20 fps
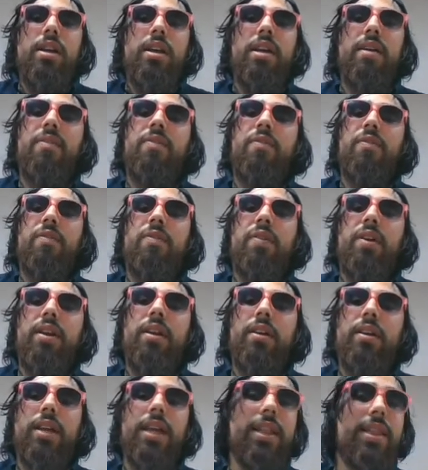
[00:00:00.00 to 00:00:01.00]
If
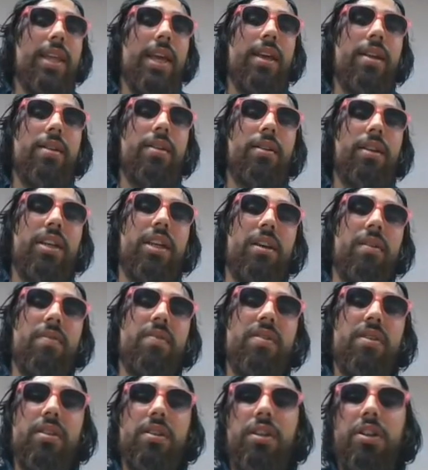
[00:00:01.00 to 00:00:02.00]
it then
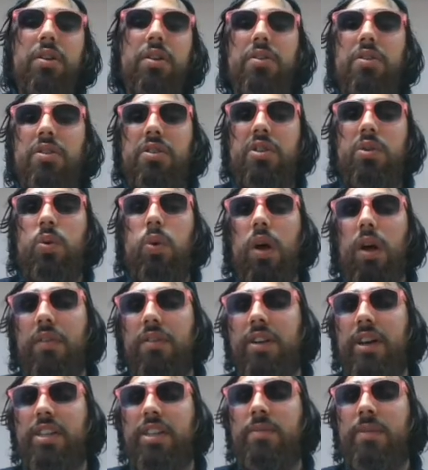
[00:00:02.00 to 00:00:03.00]
gives the users 12
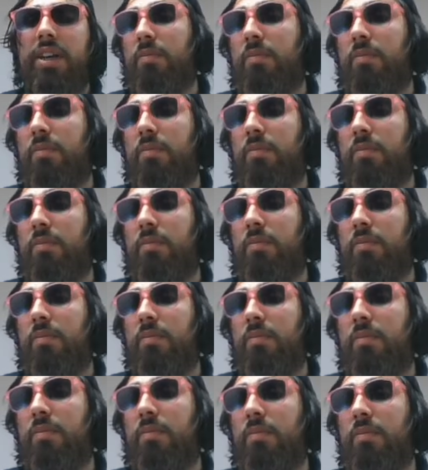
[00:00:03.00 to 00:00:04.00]
customized
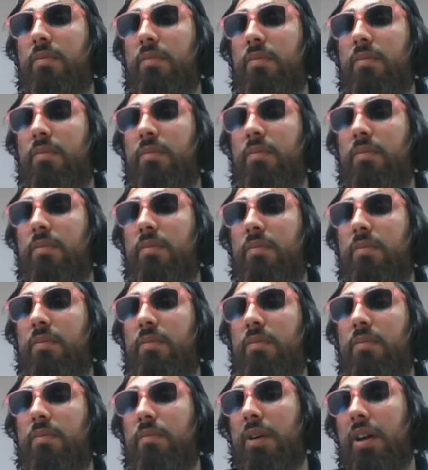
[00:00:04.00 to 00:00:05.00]
recommendations to help them live
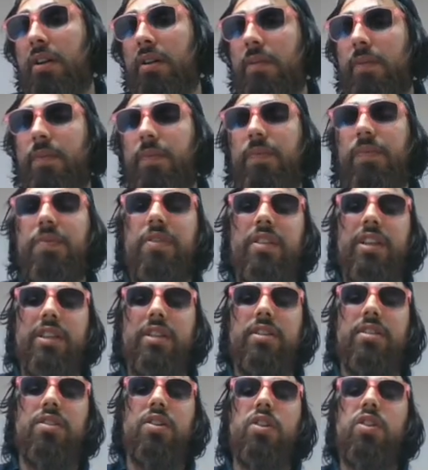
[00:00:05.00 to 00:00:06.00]
longer and better.
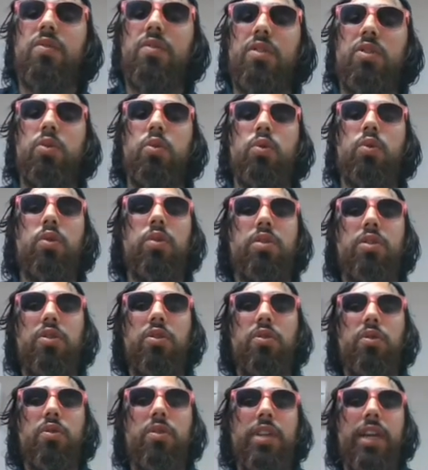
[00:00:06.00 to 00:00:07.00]
This is a useful tool
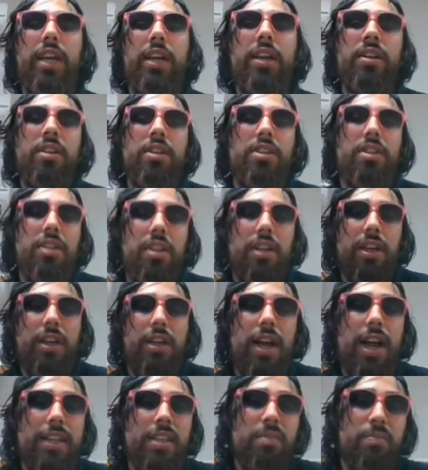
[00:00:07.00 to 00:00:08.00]
to take initially
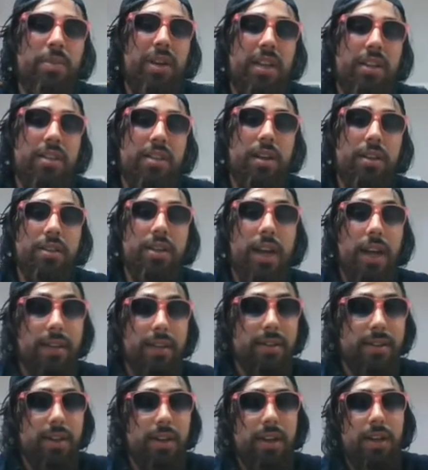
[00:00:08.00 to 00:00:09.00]
as a baseline
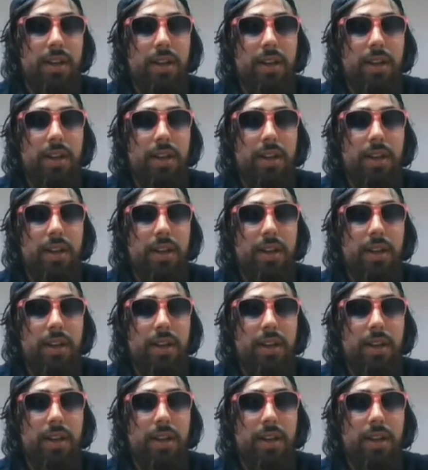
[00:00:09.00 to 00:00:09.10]
test.